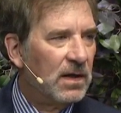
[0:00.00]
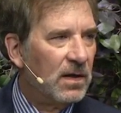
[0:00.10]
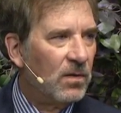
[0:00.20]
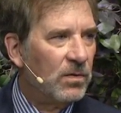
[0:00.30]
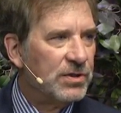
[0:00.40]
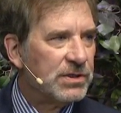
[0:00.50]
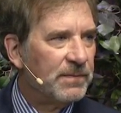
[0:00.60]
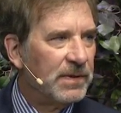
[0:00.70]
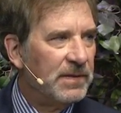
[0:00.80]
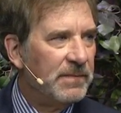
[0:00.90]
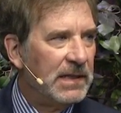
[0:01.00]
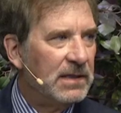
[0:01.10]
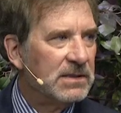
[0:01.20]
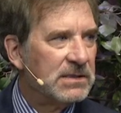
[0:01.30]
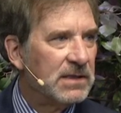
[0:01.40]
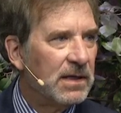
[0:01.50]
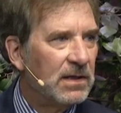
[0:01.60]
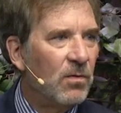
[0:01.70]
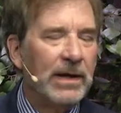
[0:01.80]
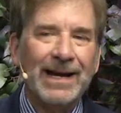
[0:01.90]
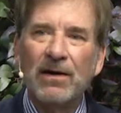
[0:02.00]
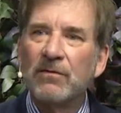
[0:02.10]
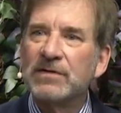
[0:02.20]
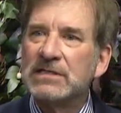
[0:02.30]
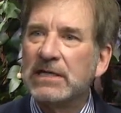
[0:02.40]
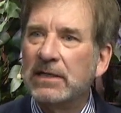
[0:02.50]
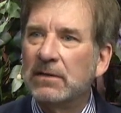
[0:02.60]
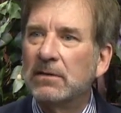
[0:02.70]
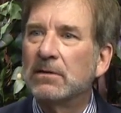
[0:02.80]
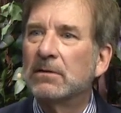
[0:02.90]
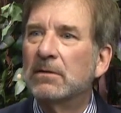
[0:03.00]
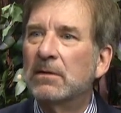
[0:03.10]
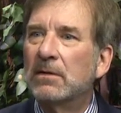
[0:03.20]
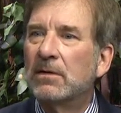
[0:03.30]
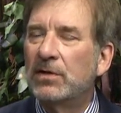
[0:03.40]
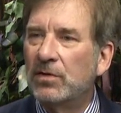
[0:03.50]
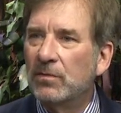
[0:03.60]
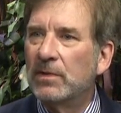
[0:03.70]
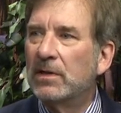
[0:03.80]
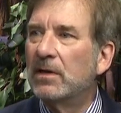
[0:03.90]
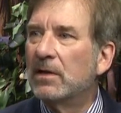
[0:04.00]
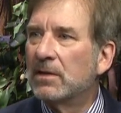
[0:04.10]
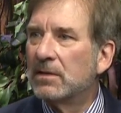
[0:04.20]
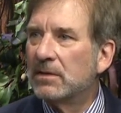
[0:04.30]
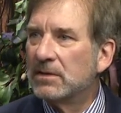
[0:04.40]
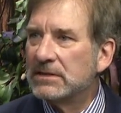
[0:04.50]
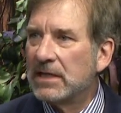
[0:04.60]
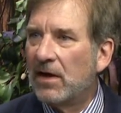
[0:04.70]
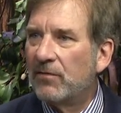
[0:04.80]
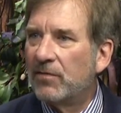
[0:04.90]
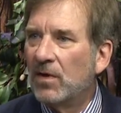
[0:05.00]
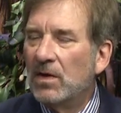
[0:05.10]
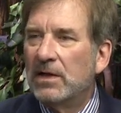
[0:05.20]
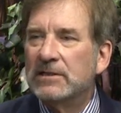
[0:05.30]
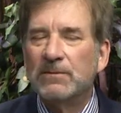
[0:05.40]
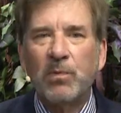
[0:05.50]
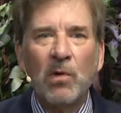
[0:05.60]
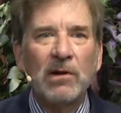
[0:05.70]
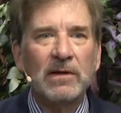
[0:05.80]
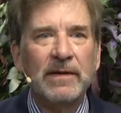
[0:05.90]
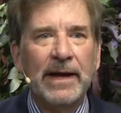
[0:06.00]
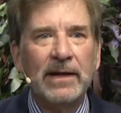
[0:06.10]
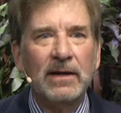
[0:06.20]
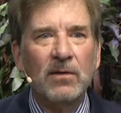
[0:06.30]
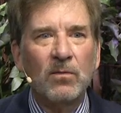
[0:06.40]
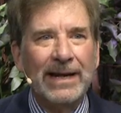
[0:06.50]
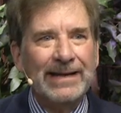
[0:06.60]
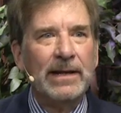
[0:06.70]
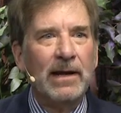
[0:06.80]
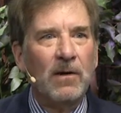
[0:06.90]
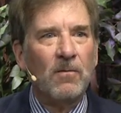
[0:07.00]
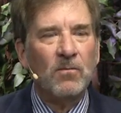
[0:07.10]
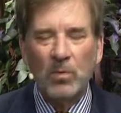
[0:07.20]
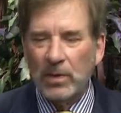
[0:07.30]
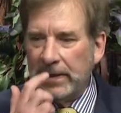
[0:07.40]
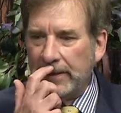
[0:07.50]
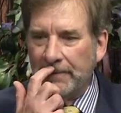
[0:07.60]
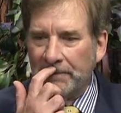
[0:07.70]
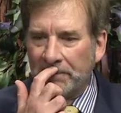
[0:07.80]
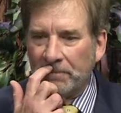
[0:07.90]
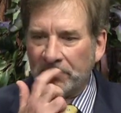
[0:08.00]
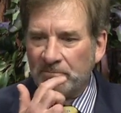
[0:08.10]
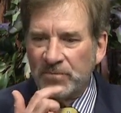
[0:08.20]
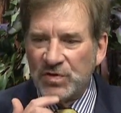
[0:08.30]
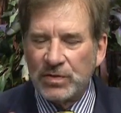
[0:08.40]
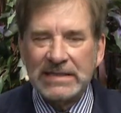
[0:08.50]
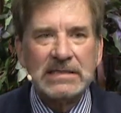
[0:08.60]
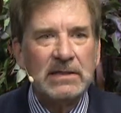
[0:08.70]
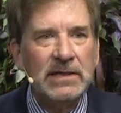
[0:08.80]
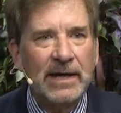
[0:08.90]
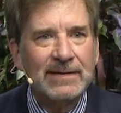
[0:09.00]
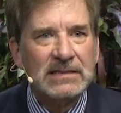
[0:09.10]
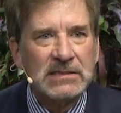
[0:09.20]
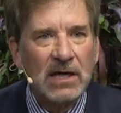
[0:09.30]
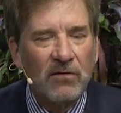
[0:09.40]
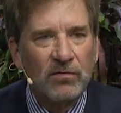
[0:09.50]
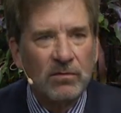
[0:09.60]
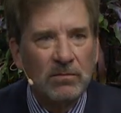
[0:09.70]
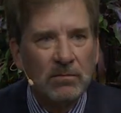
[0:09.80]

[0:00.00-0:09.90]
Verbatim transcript: uh, which simply means uh, going out of singular human self, it's important that right now we transcend death itself.